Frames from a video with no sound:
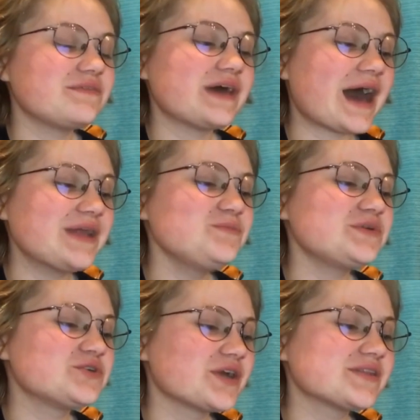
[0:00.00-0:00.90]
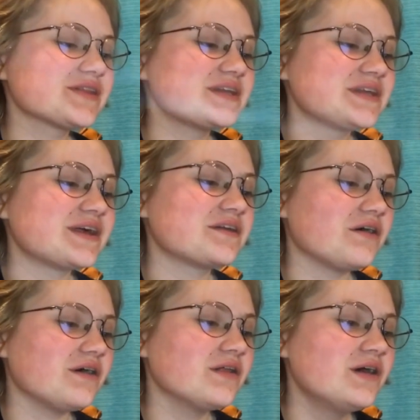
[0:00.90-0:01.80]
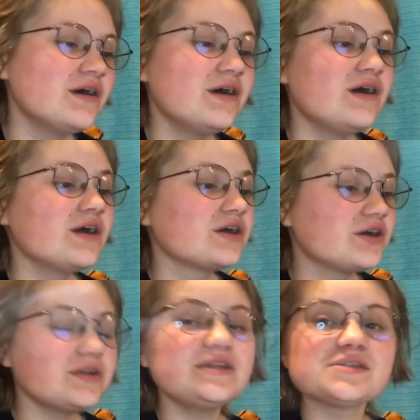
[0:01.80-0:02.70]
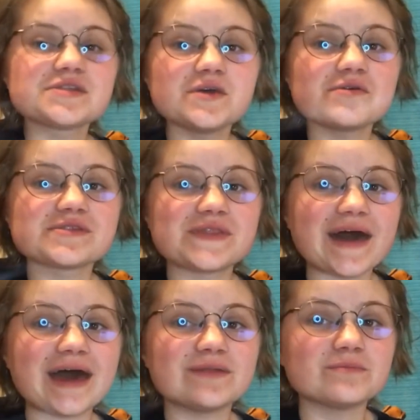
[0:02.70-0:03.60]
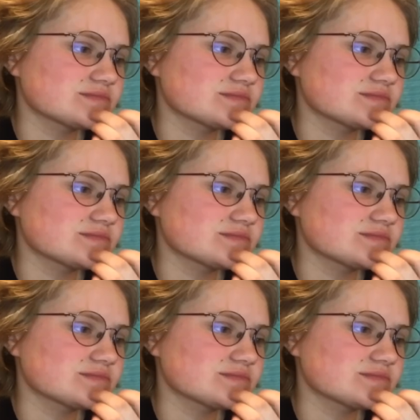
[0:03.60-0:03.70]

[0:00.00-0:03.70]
if it hadn't been translated at all. Goodness knows that.